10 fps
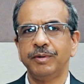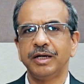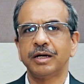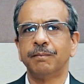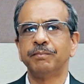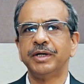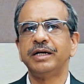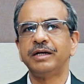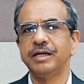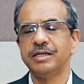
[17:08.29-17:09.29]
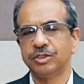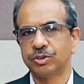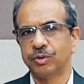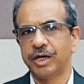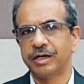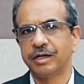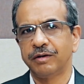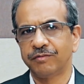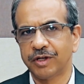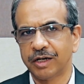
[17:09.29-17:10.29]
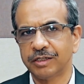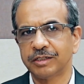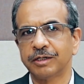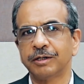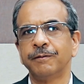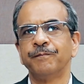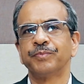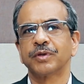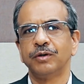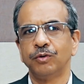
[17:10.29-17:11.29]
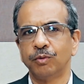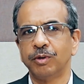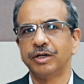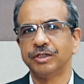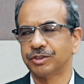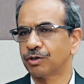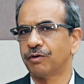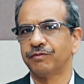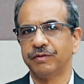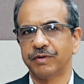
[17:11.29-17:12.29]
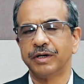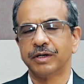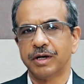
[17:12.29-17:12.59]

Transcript: be completely insulated if there is a global risk-off event.